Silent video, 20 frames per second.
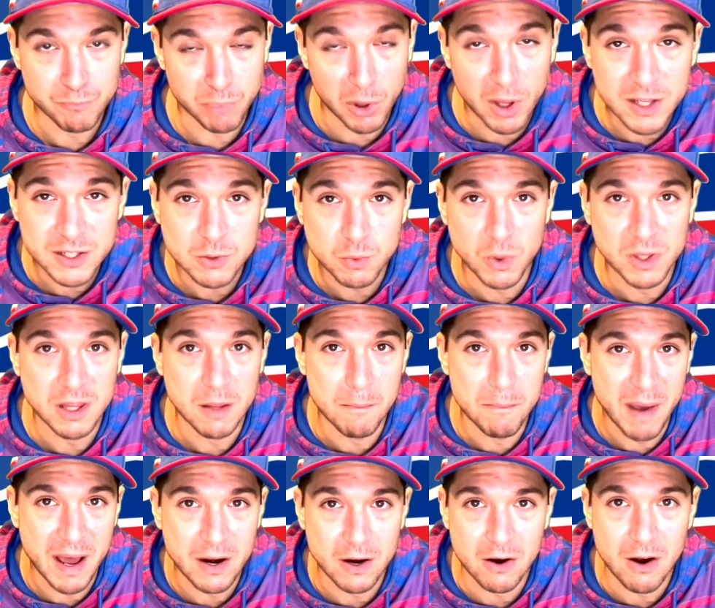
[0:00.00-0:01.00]
Plus, with a
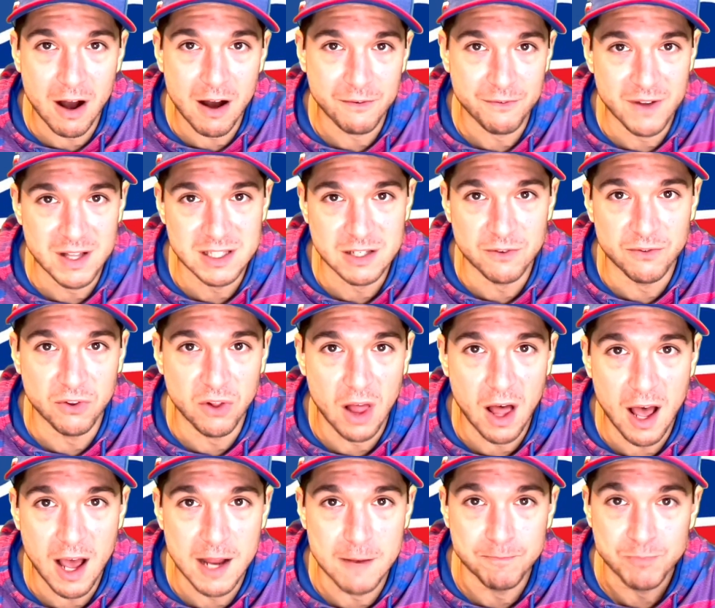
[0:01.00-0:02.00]
better offensive
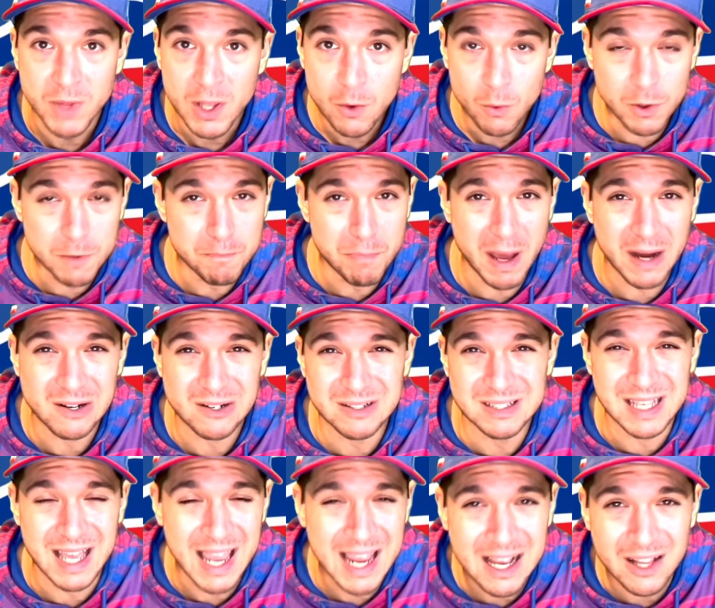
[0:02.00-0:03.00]
line, with better
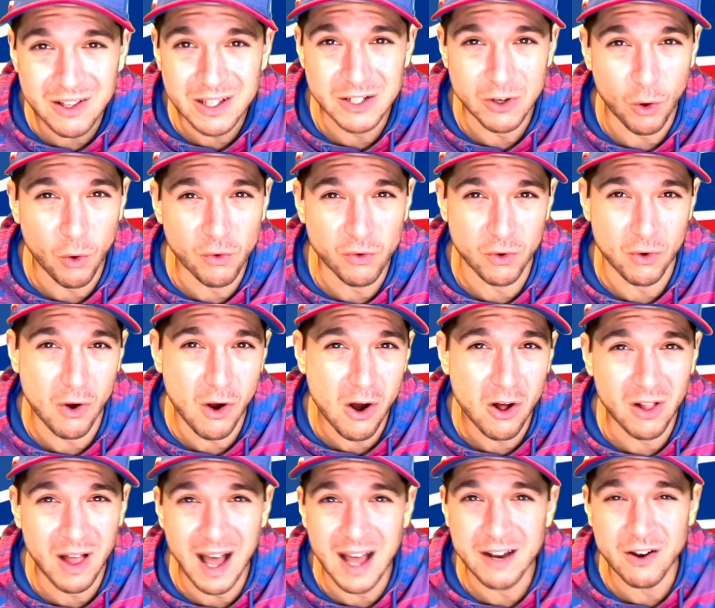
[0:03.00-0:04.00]
talent
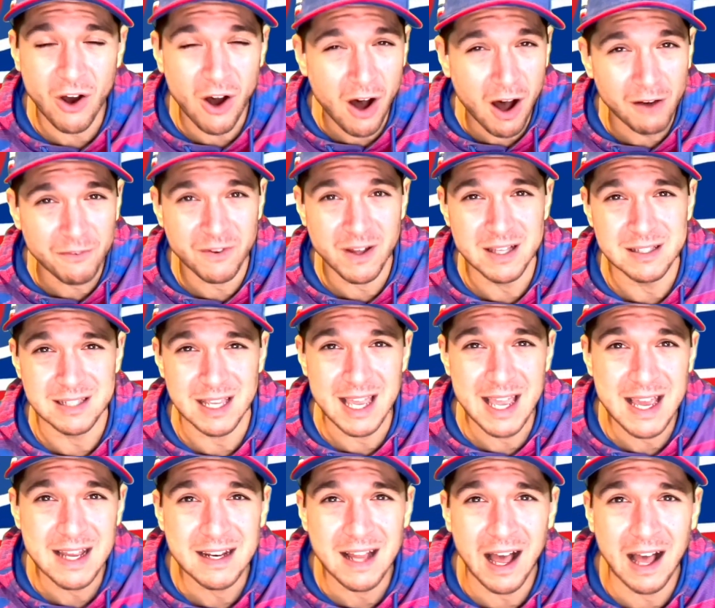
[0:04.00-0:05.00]
overall on offense
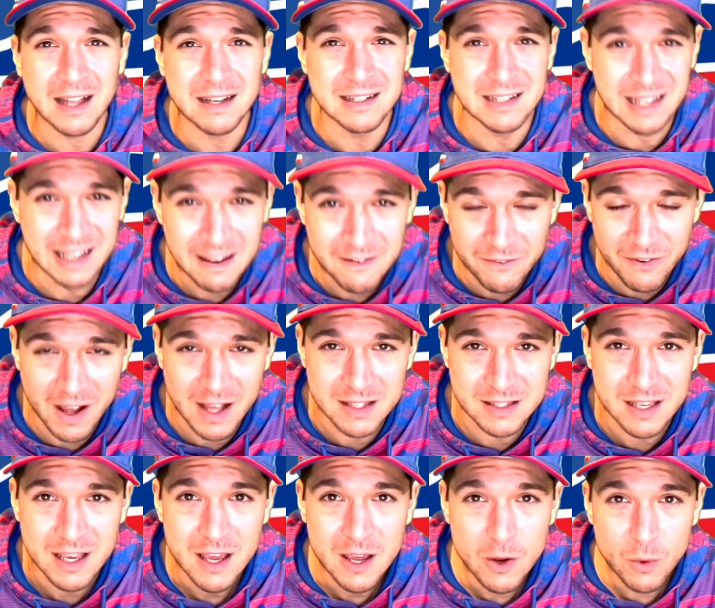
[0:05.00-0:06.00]
and on defense,
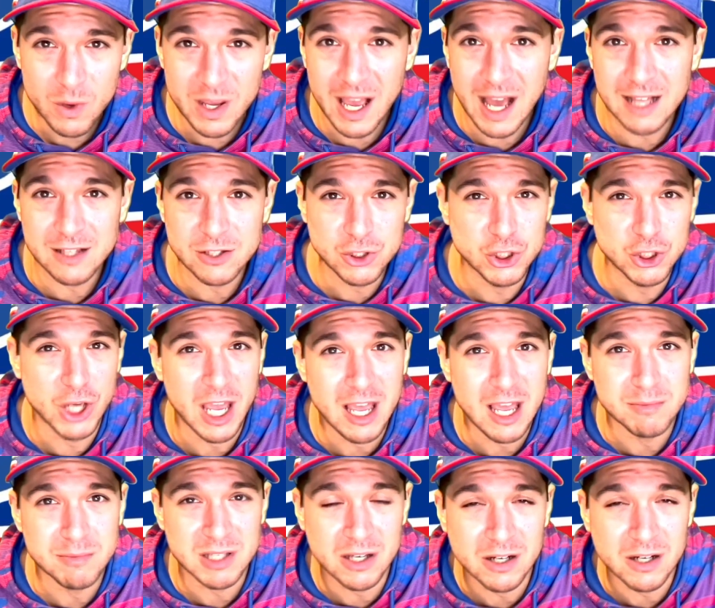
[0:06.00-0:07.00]
we got
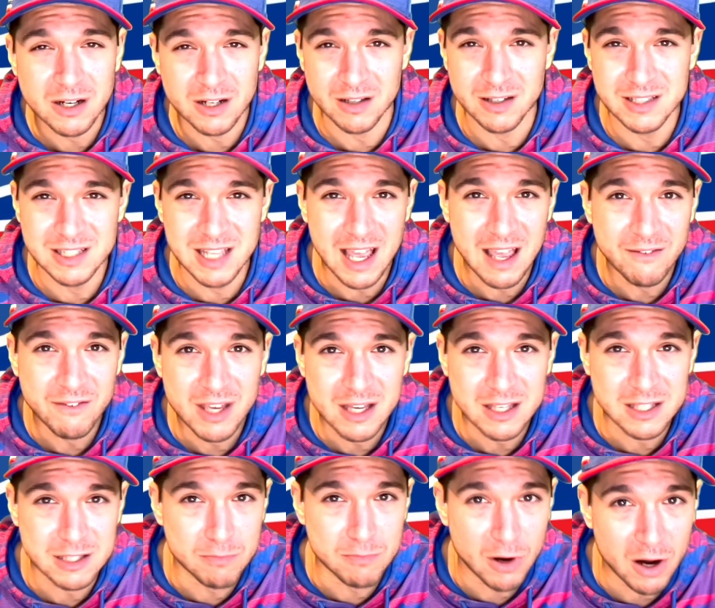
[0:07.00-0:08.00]
James Cook,
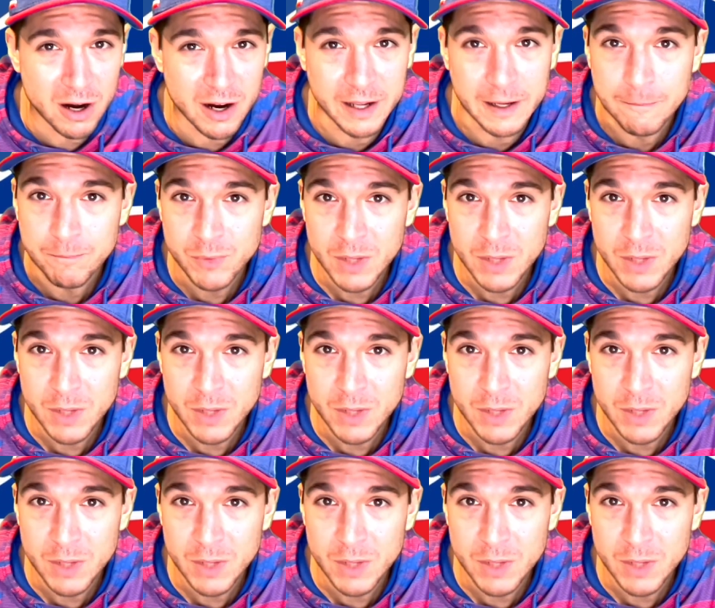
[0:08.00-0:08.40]
Latavius Murray,